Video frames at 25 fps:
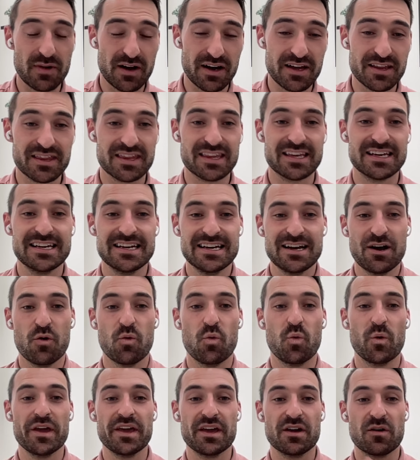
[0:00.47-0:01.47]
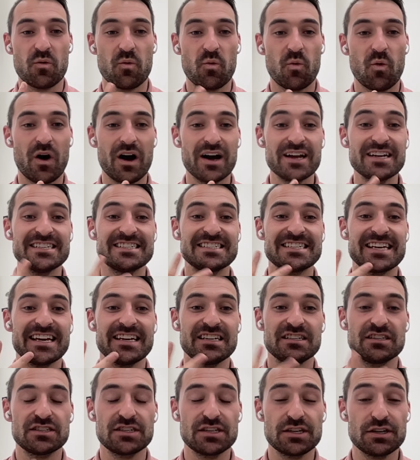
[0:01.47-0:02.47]
month, week 1,
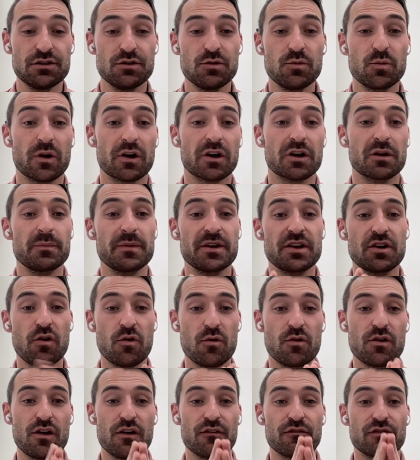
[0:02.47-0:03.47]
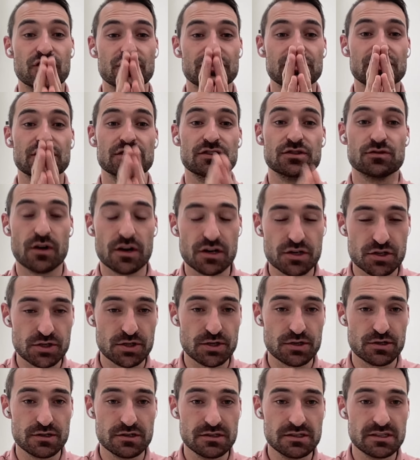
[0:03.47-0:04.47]
day 2, we're going to be going over
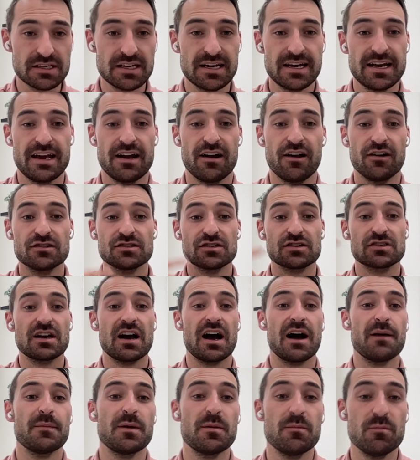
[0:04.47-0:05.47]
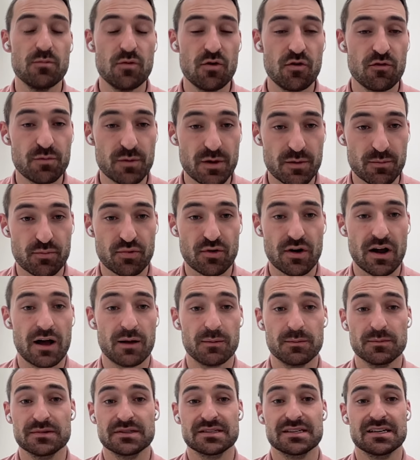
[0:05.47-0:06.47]
structures and also common movement
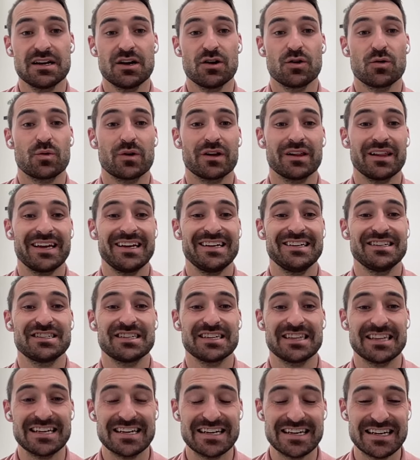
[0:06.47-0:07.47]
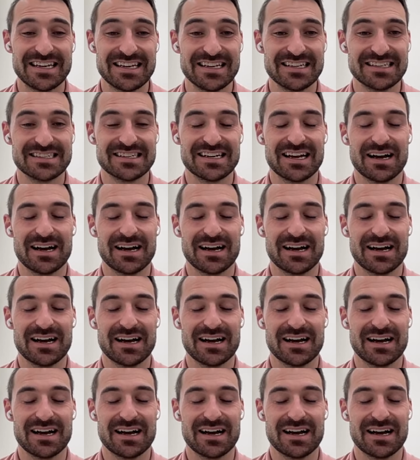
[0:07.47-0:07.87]
problems related to the knees.